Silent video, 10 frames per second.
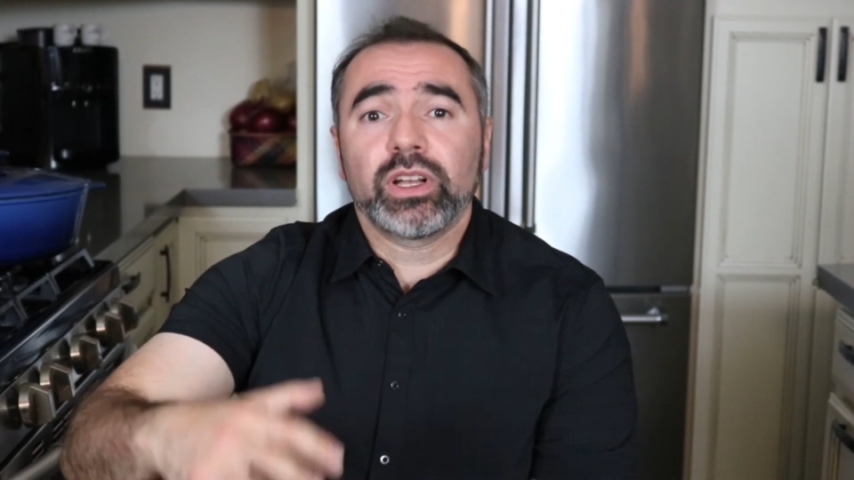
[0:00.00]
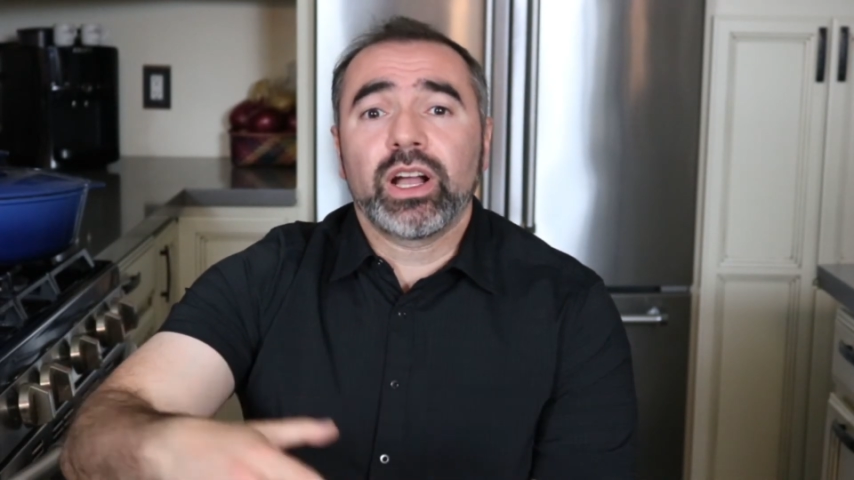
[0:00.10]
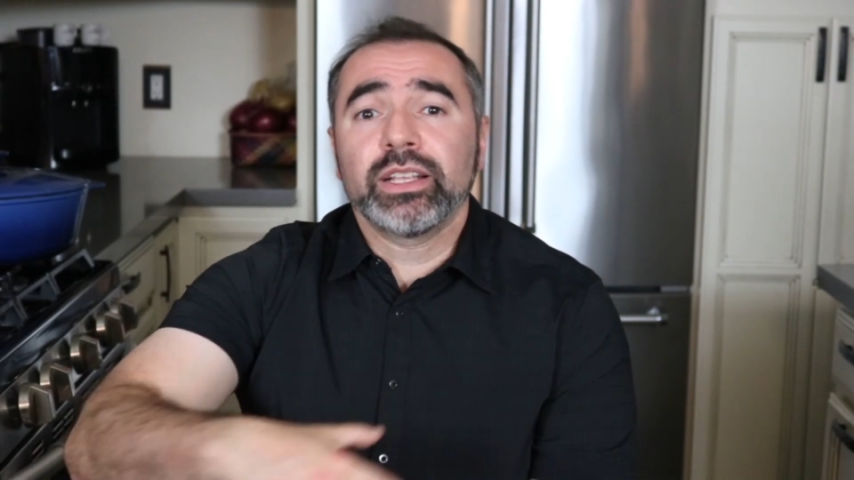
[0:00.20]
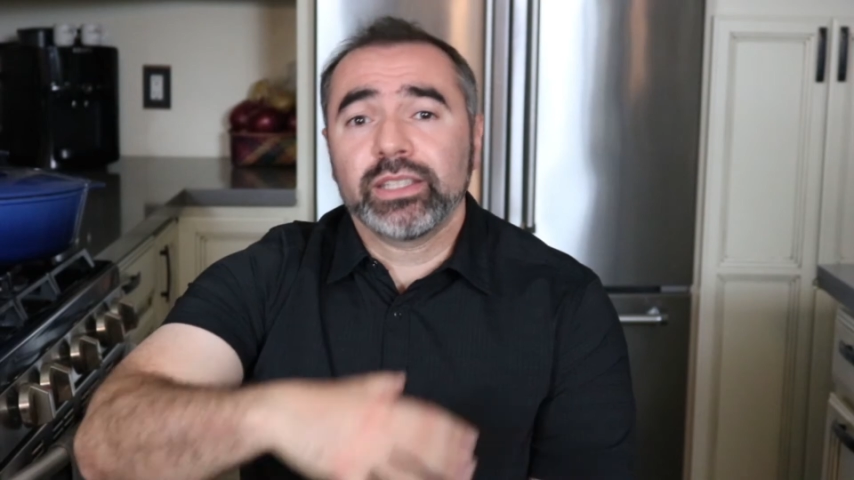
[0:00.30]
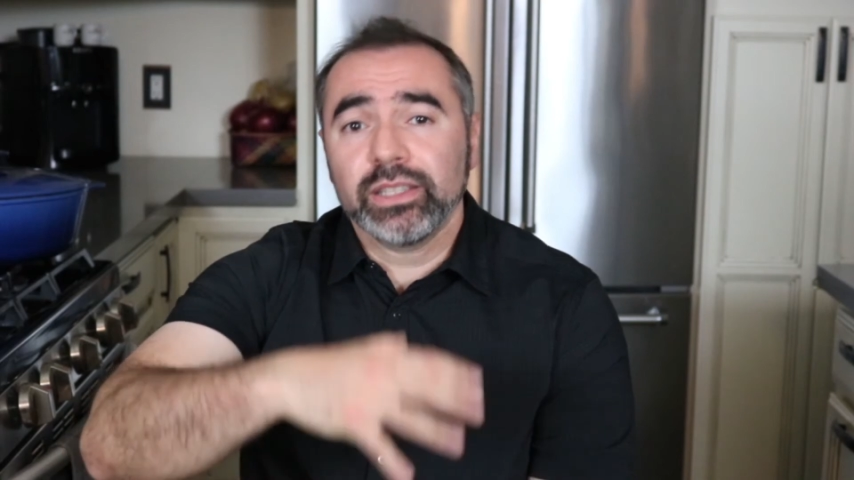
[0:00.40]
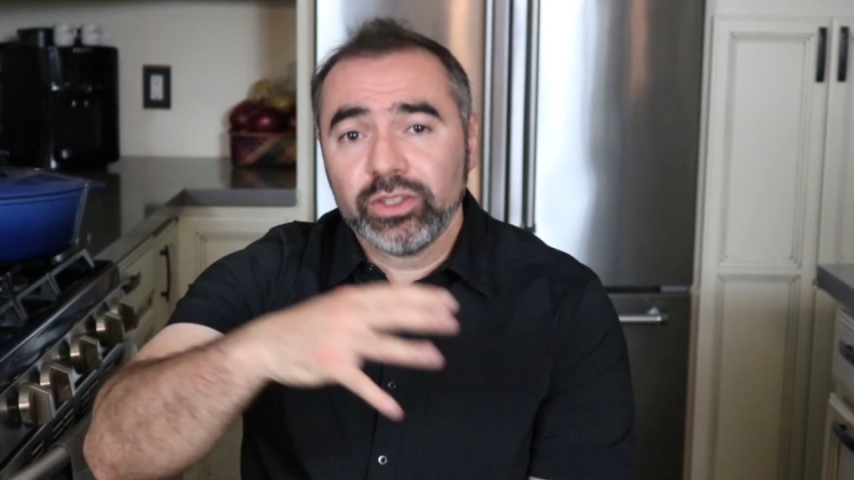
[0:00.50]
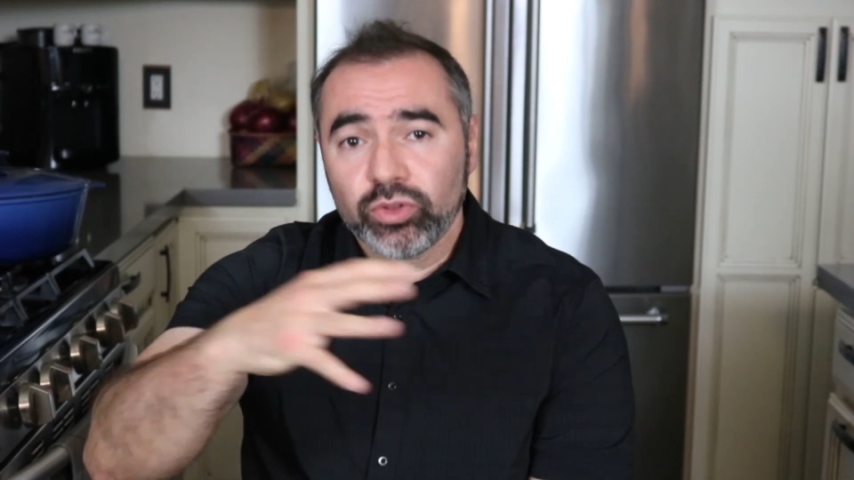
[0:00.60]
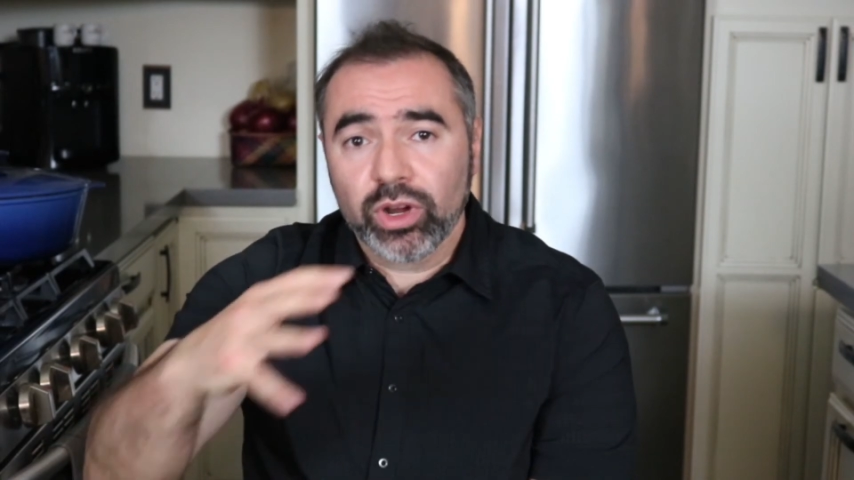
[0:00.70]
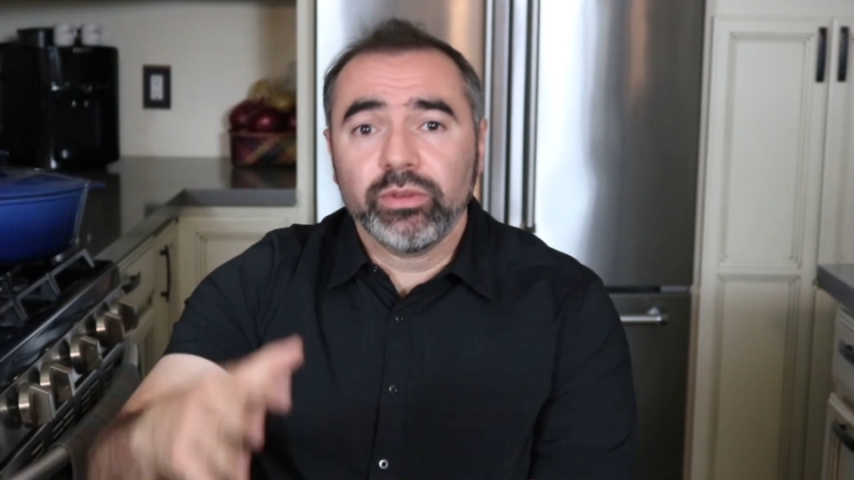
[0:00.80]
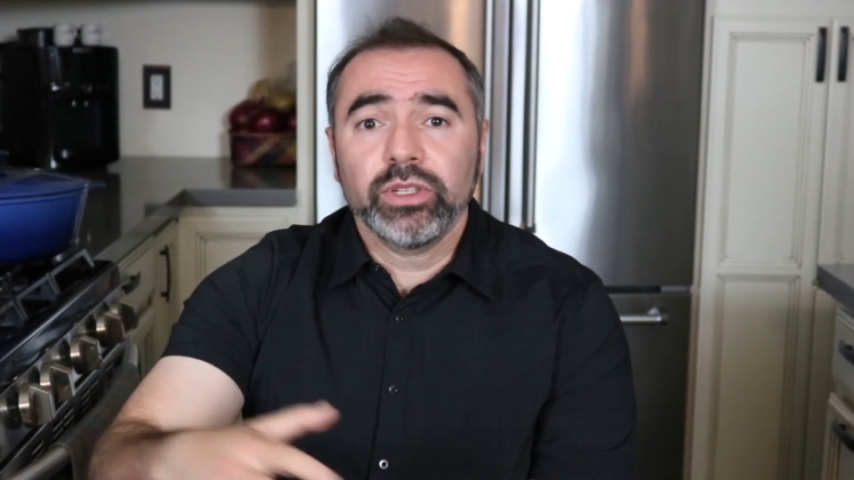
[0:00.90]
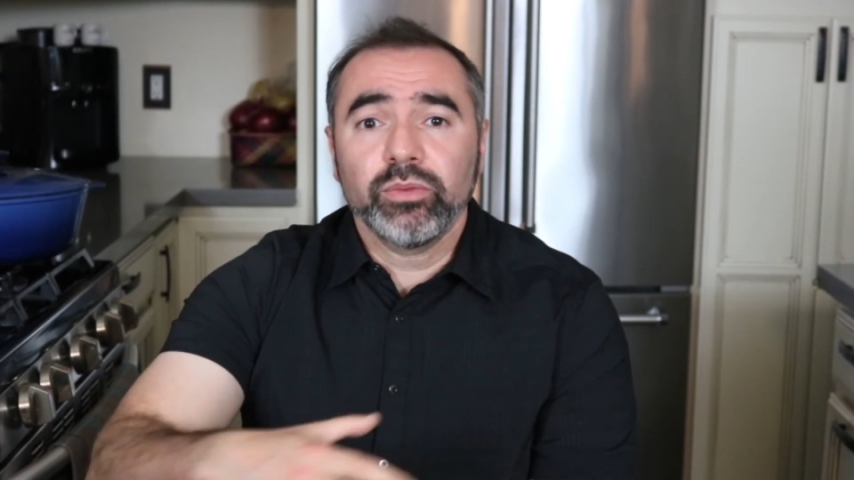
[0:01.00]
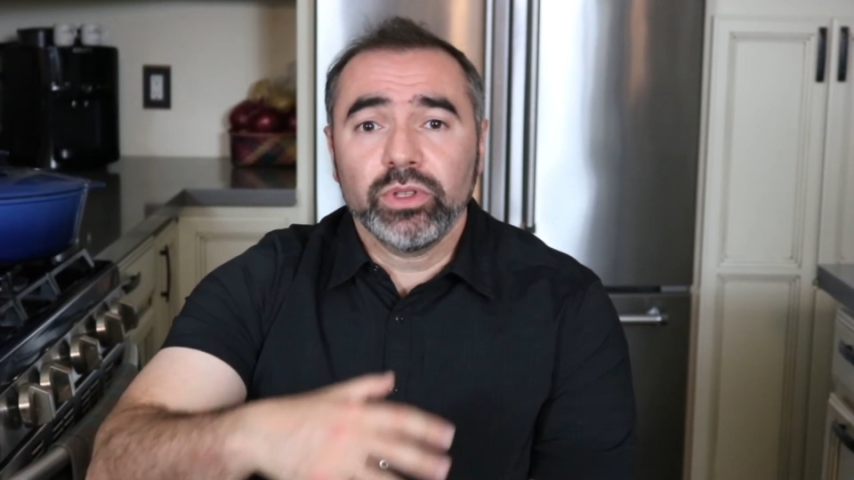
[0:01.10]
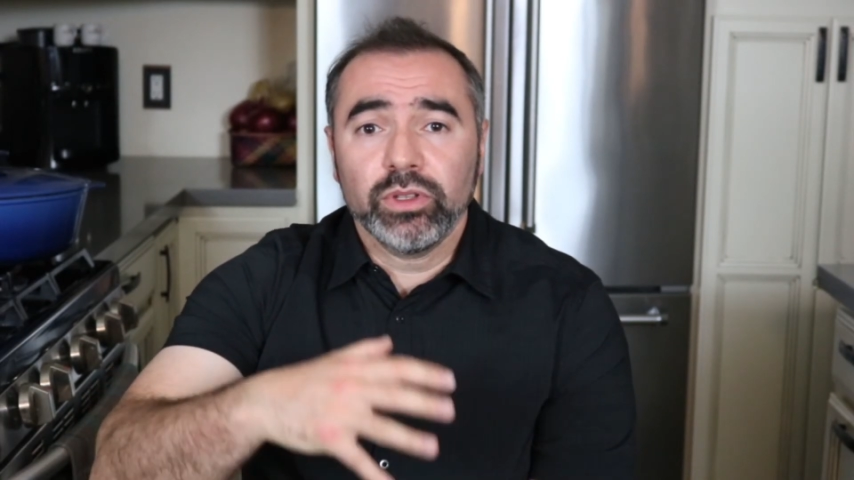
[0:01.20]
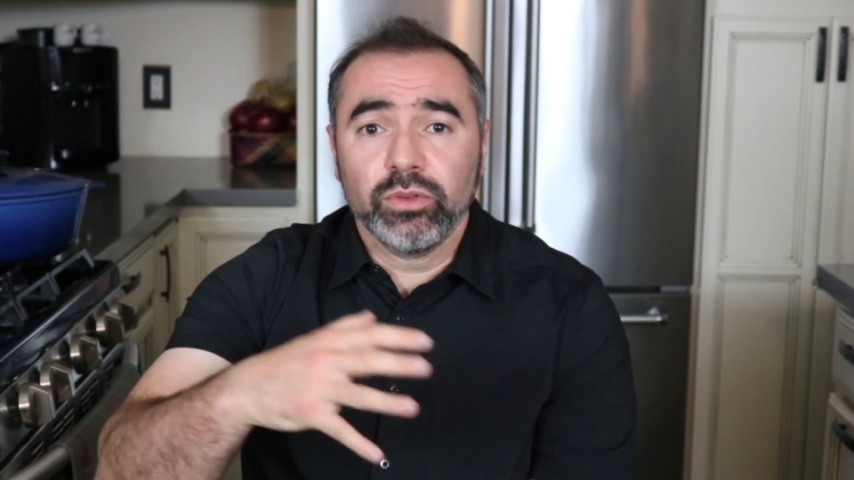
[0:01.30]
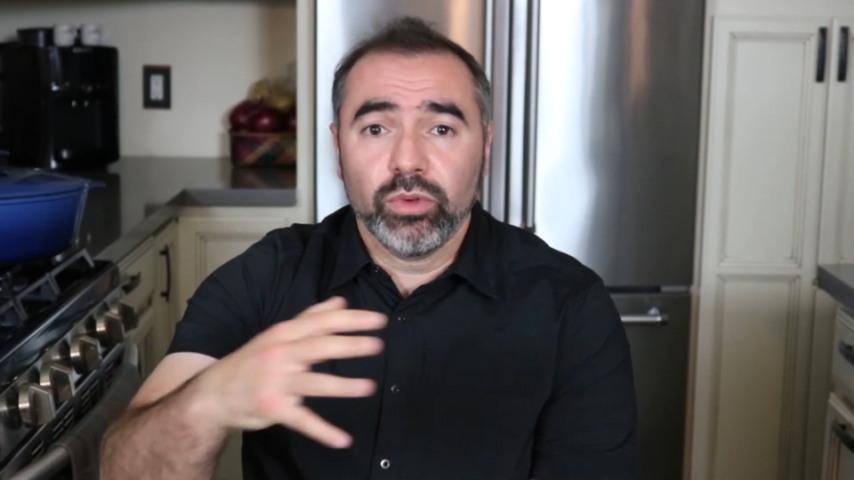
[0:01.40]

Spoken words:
constantly traveling with,